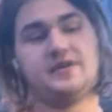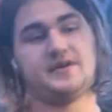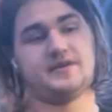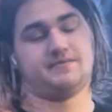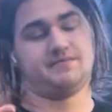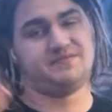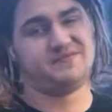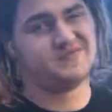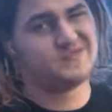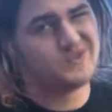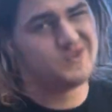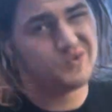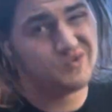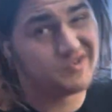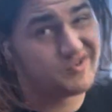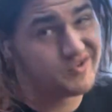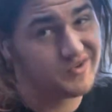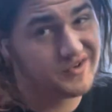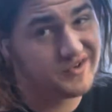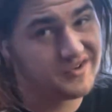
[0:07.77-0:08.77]
it, what
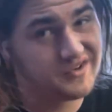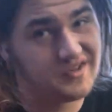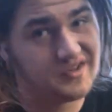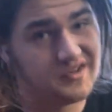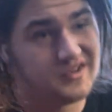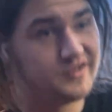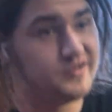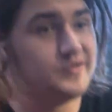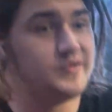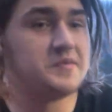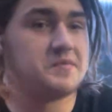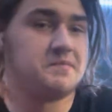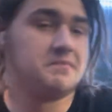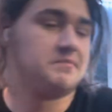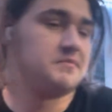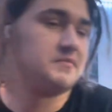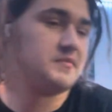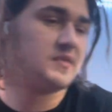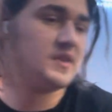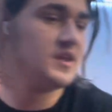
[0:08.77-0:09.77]
oil to use,
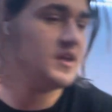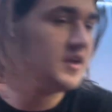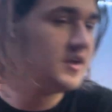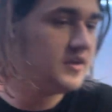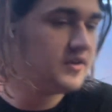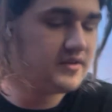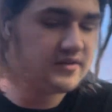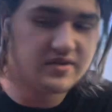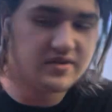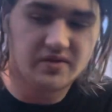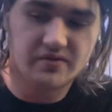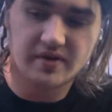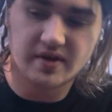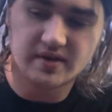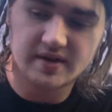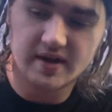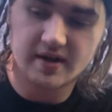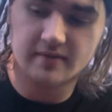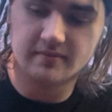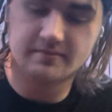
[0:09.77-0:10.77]
stuff like
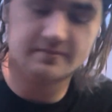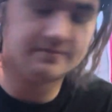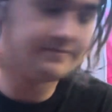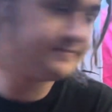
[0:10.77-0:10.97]
that.